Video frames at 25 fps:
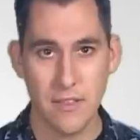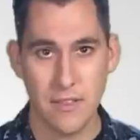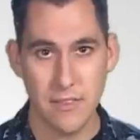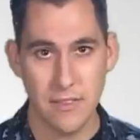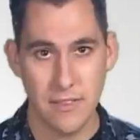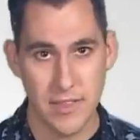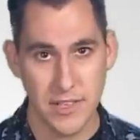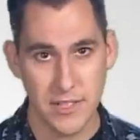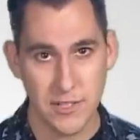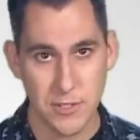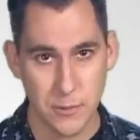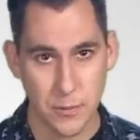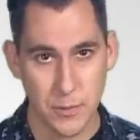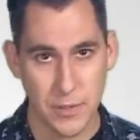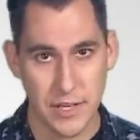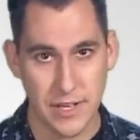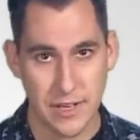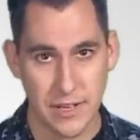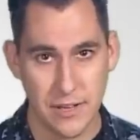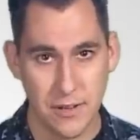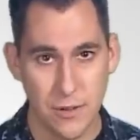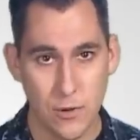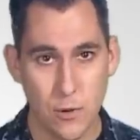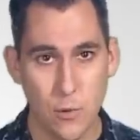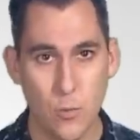This
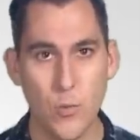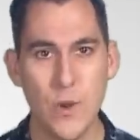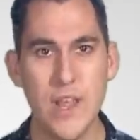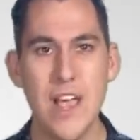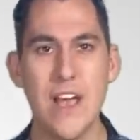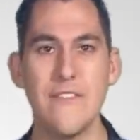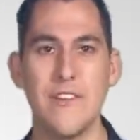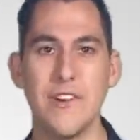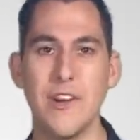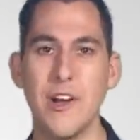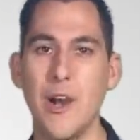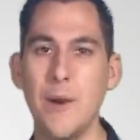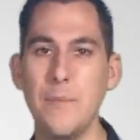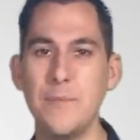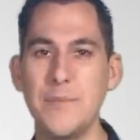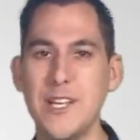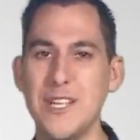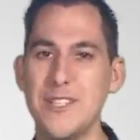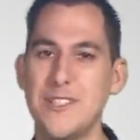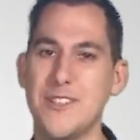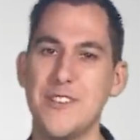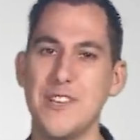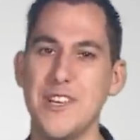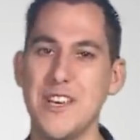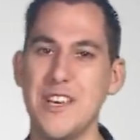week, we have an update
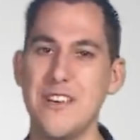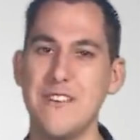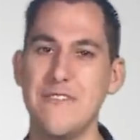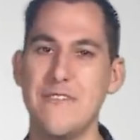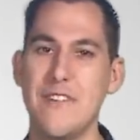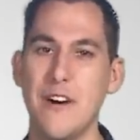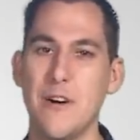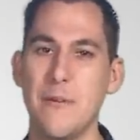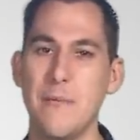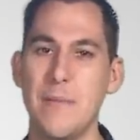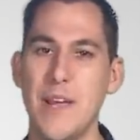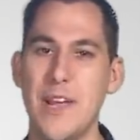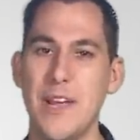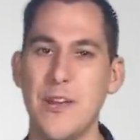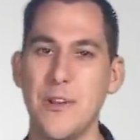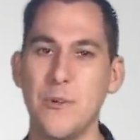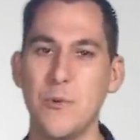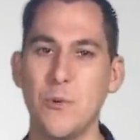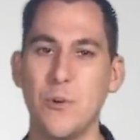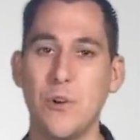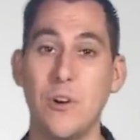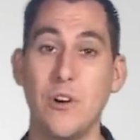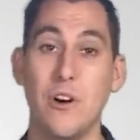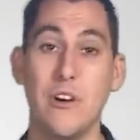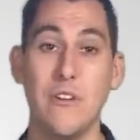to the eval
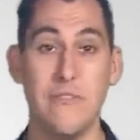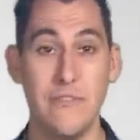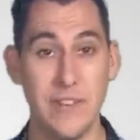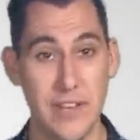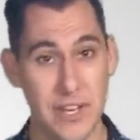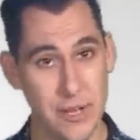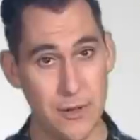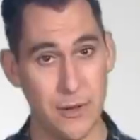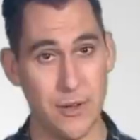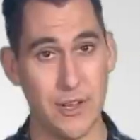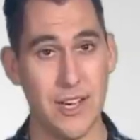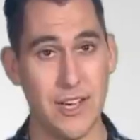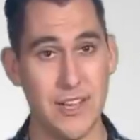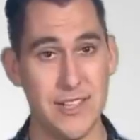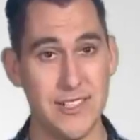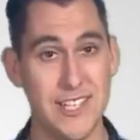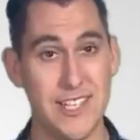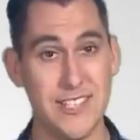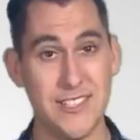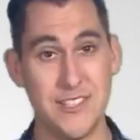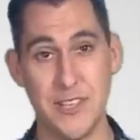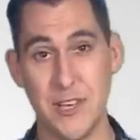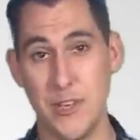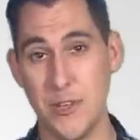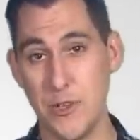manual, a video
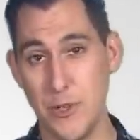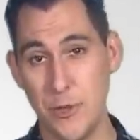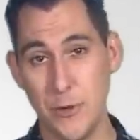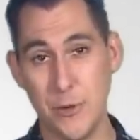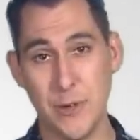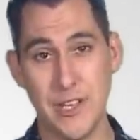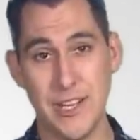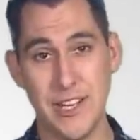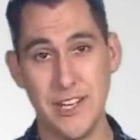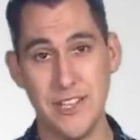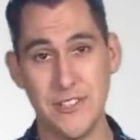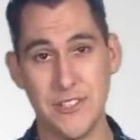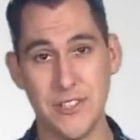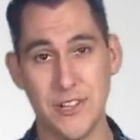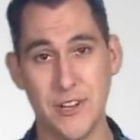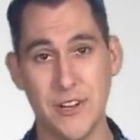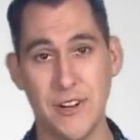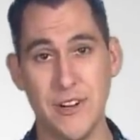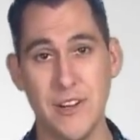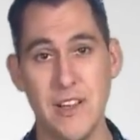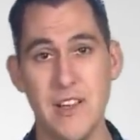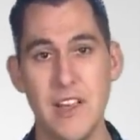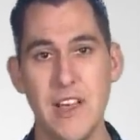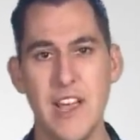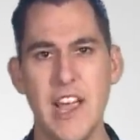contest that you can
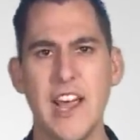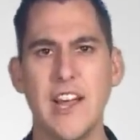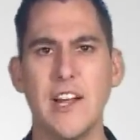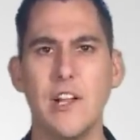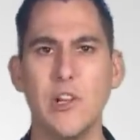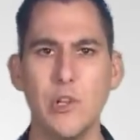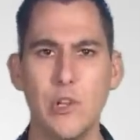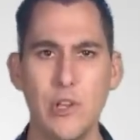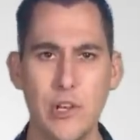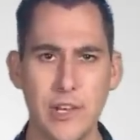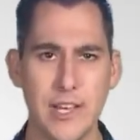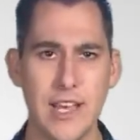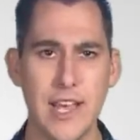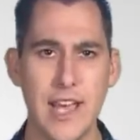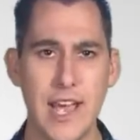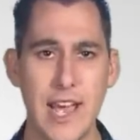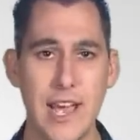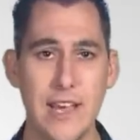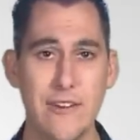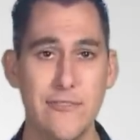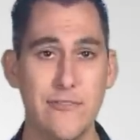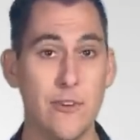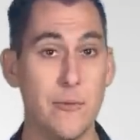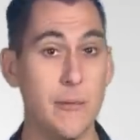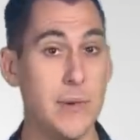enter, and a look
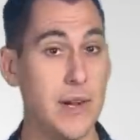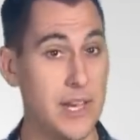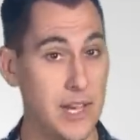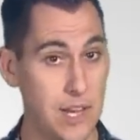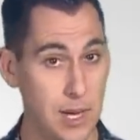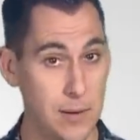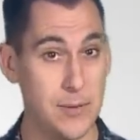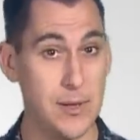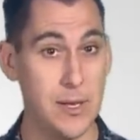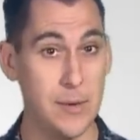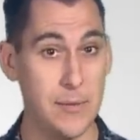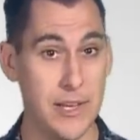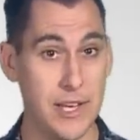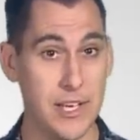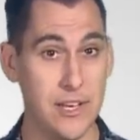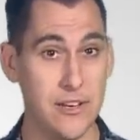ahead for my upcoming